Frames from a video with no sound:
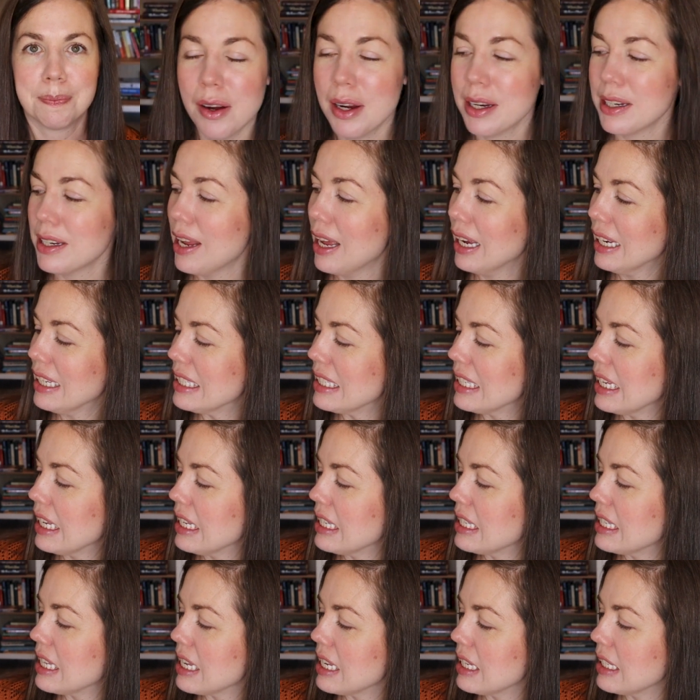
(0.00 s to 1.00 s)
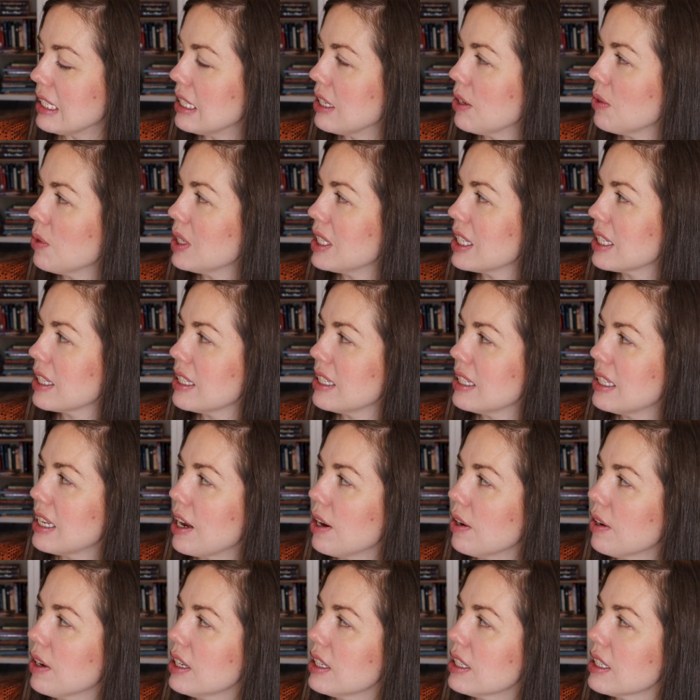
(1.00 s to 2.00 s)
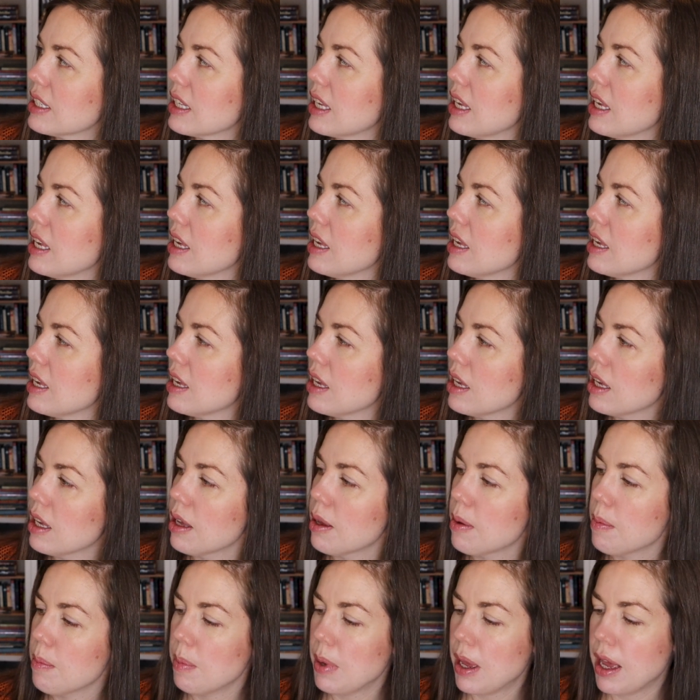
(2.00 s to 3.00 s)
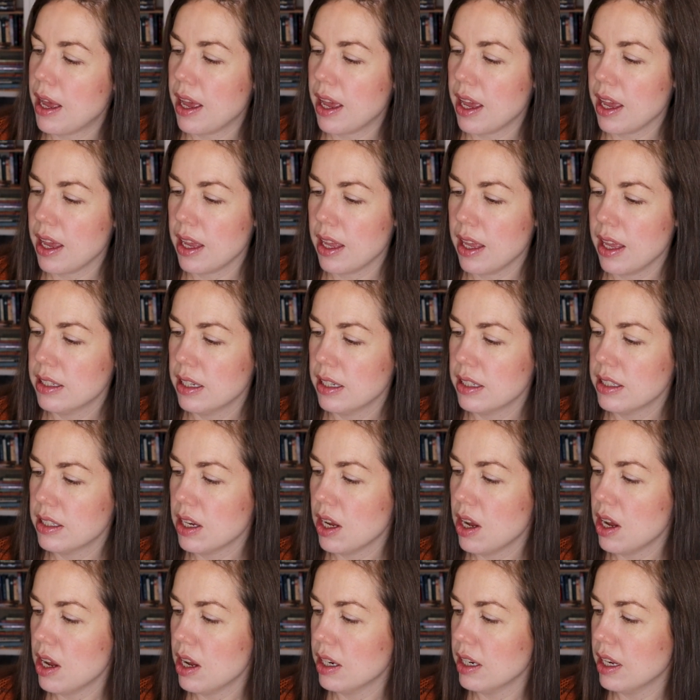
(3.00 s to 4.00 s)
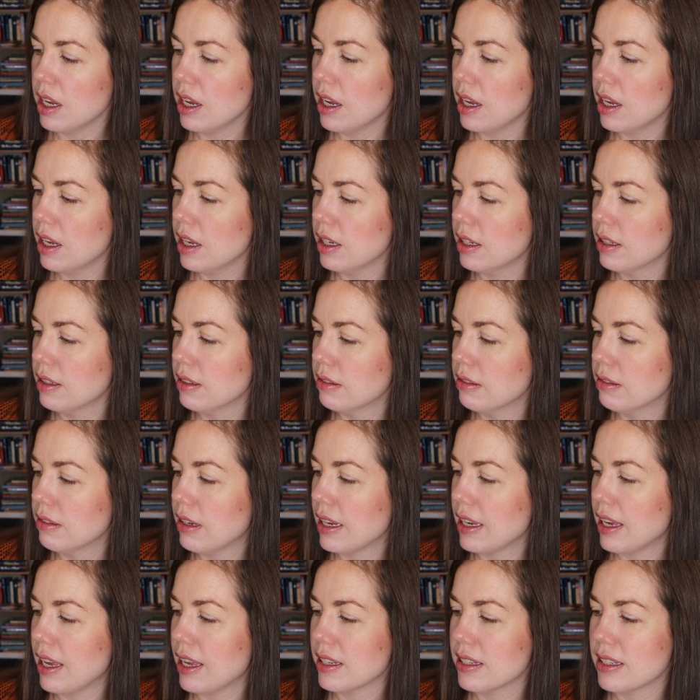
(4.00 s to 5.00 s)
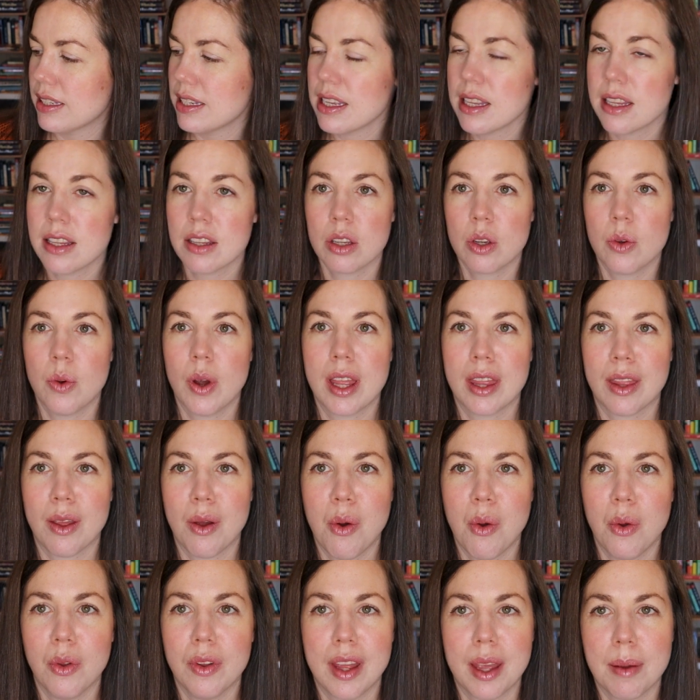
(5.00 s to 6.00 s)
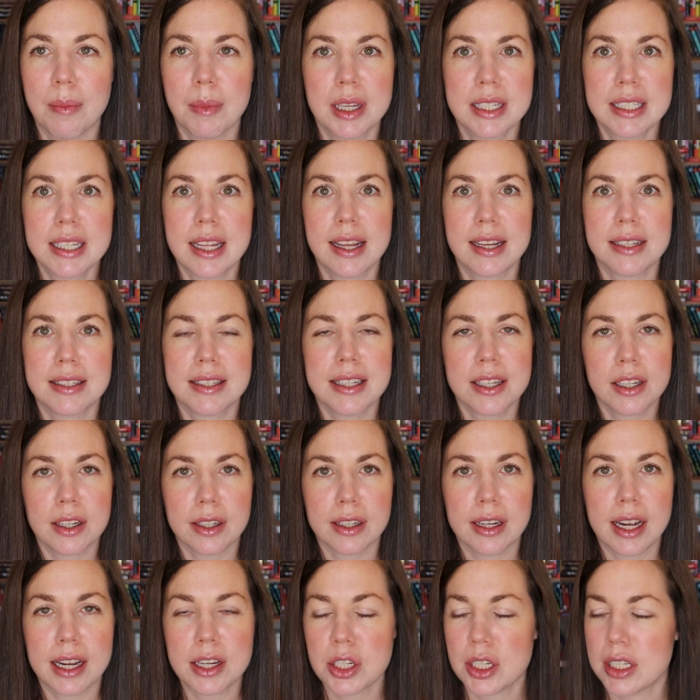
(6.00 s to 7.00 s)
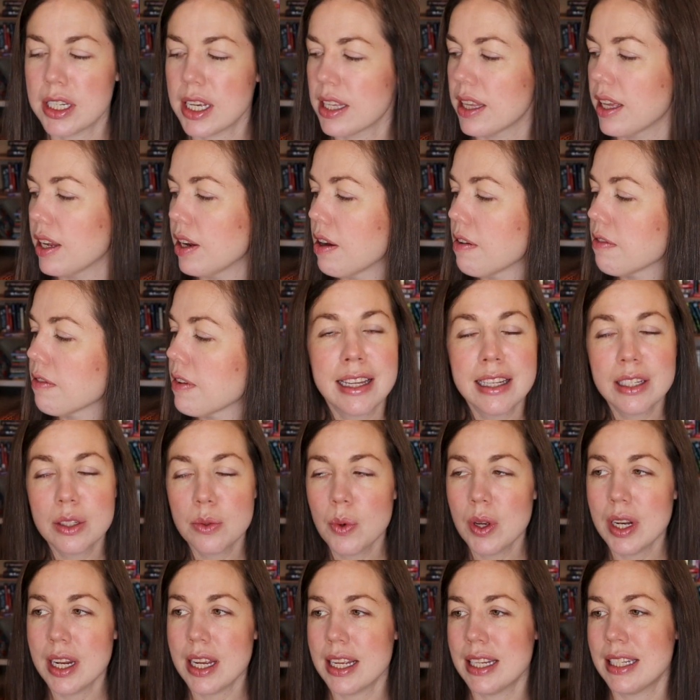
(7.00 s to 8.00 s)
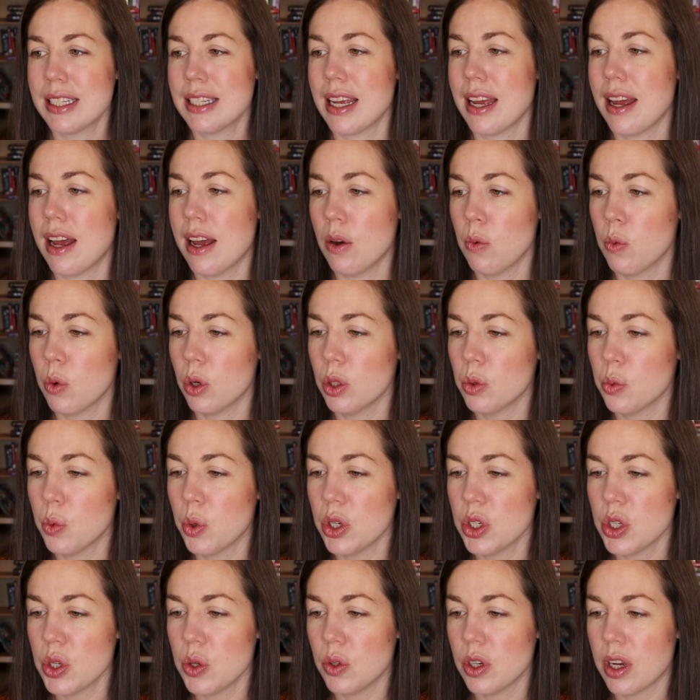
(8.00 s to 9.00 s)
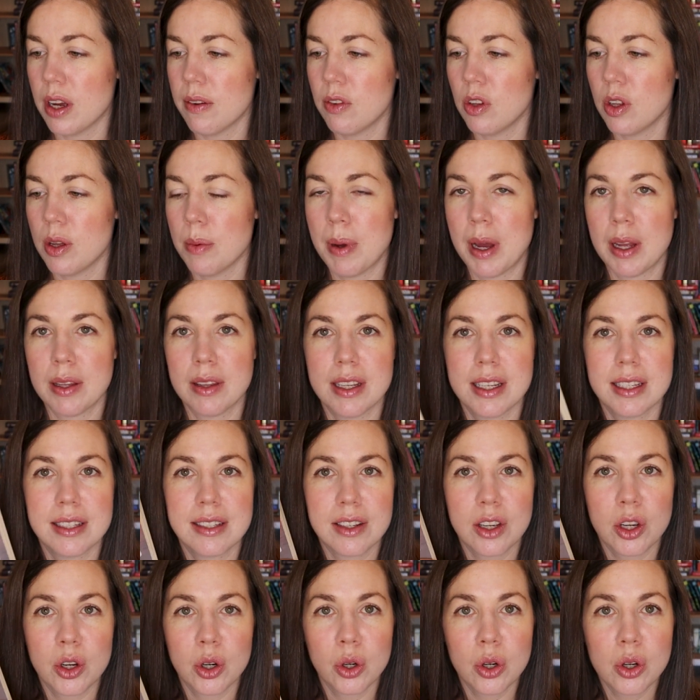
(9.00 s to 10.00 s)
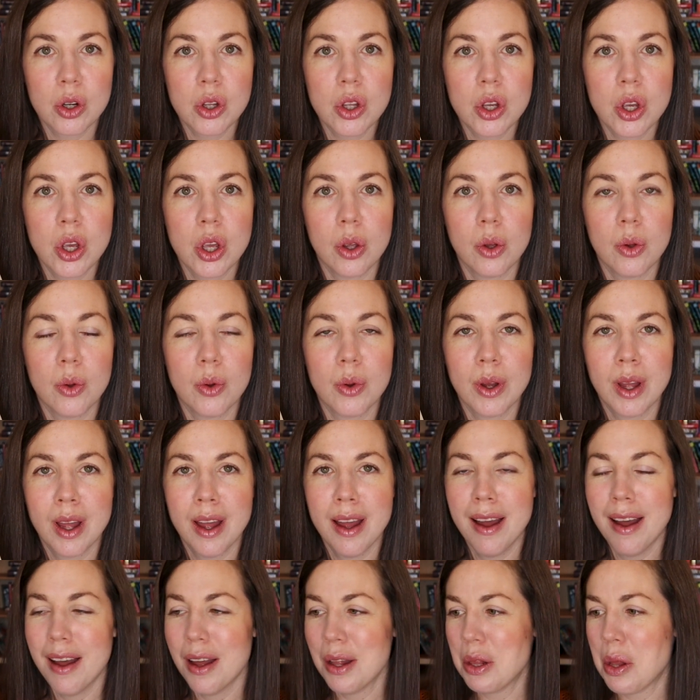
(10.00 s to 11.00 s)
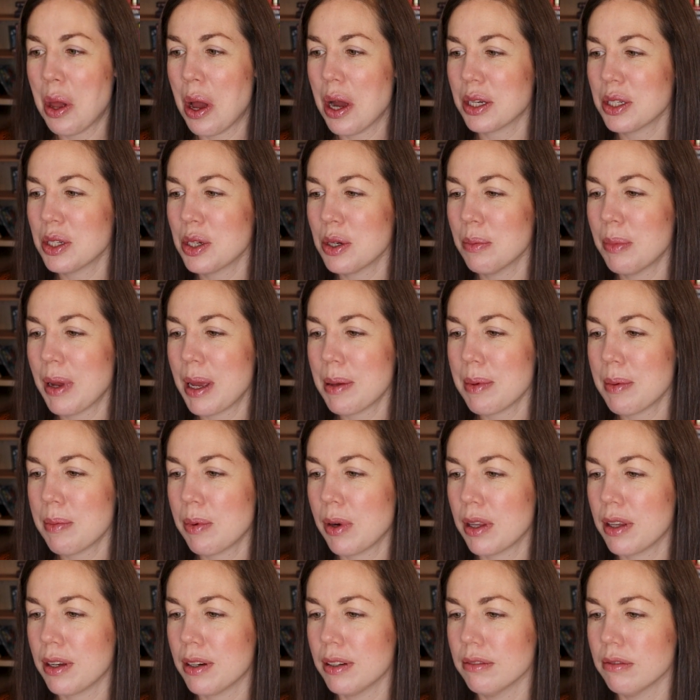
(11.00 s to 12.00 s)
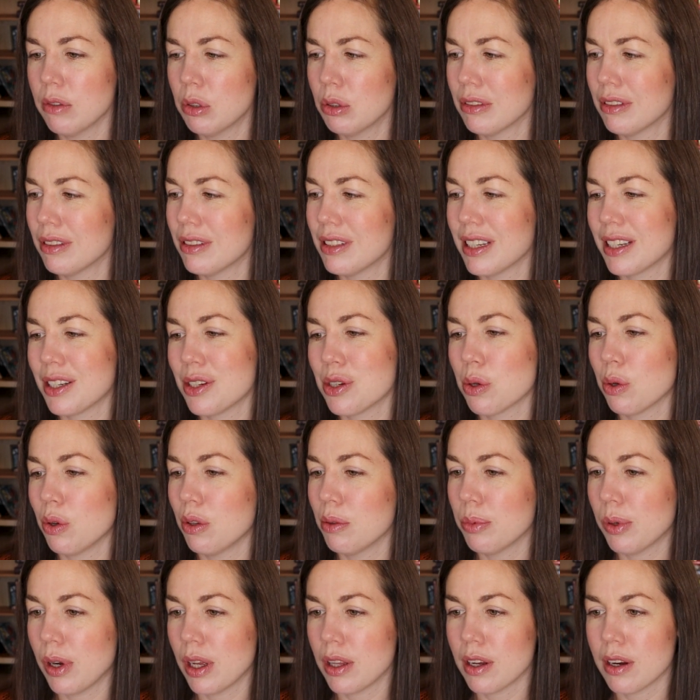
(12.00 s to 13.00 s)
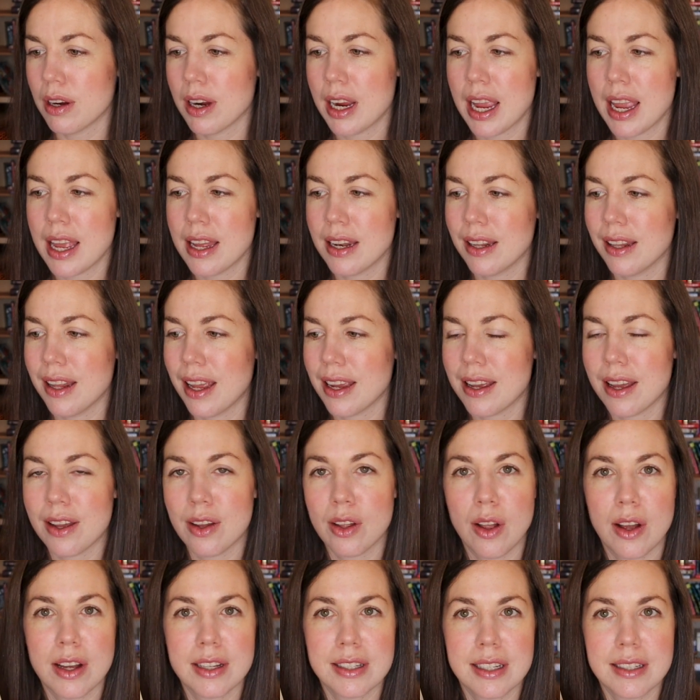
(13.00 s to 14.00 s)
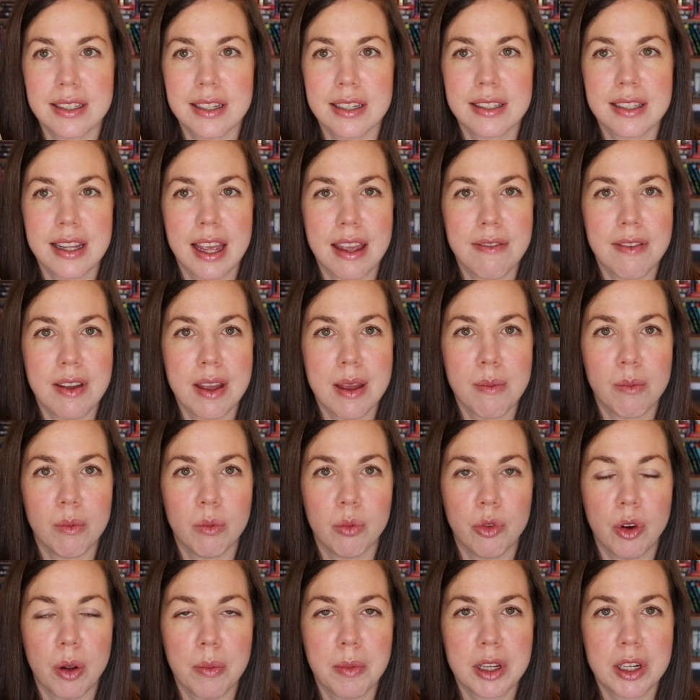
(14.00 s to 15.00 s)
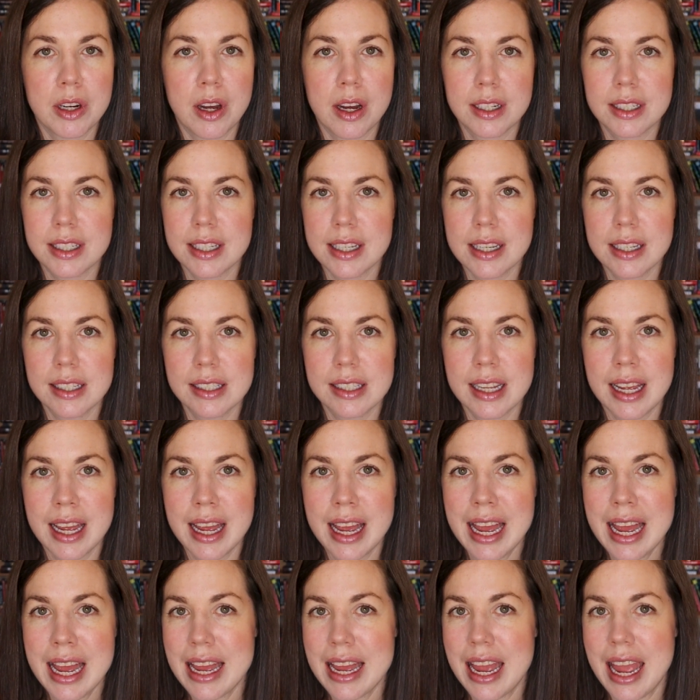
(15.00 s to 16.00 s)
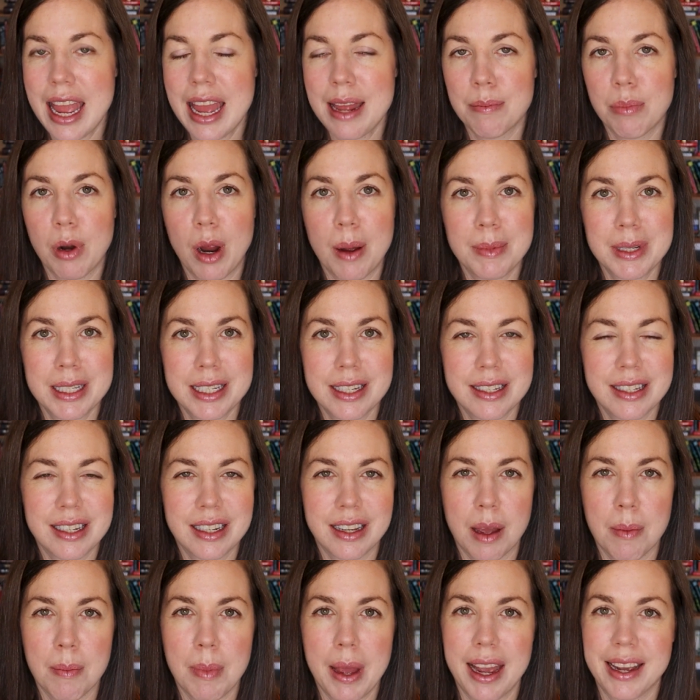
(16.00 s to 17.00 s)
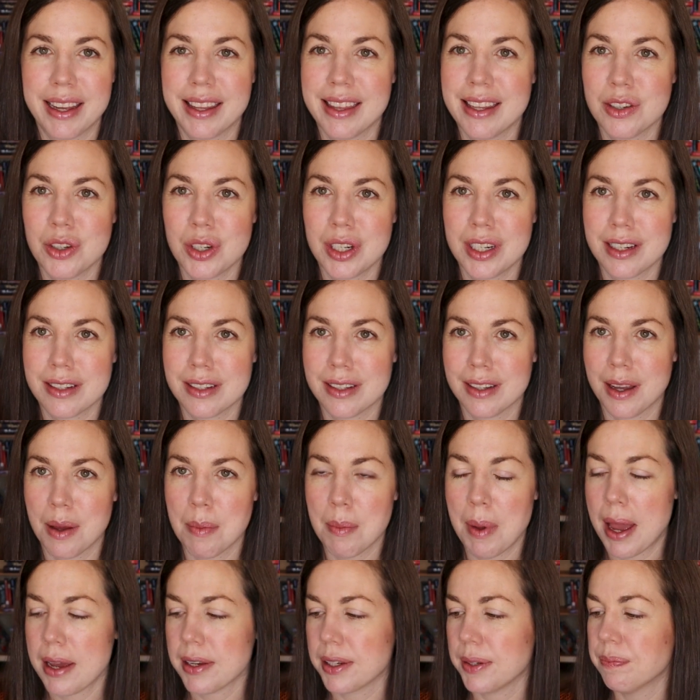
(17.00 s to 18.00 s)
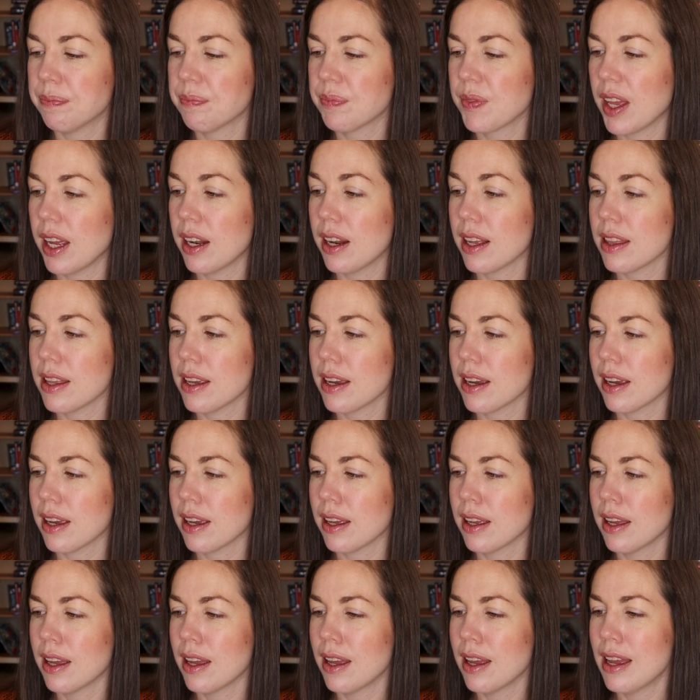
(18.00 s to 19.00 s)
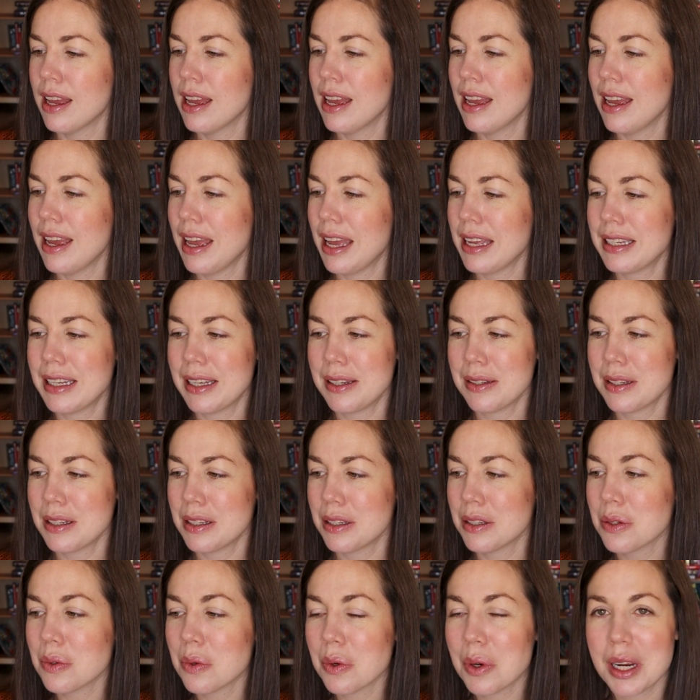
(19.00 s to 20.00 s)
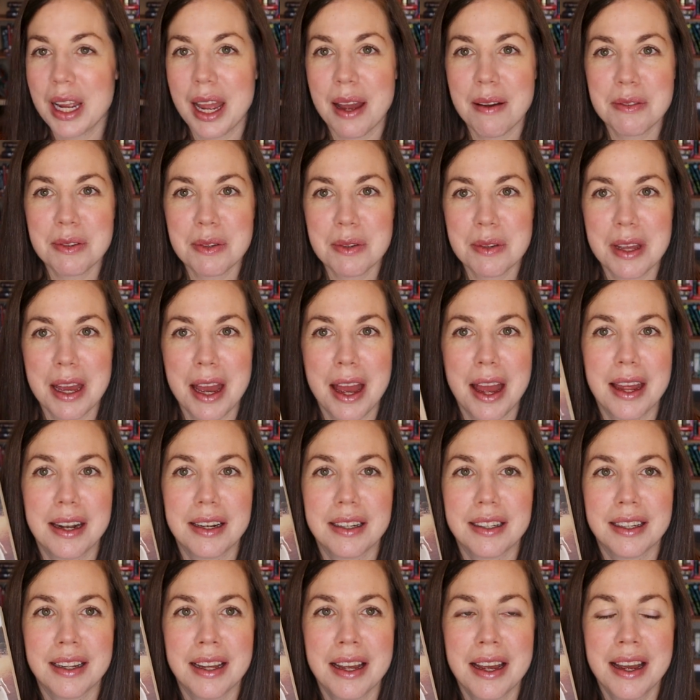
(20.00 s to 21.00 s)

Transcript: All right, next is this. So it's Sarah's Key by Totana. I can't see quite the whole name because of that sticker. I should take that off. This one is a World War II novel about this girl who locks her baby brother, or 6-year-old brother, in like a closet to save him from the Nazis, and promises to come back, and then she doesn't come back. And I think it tells the story after that.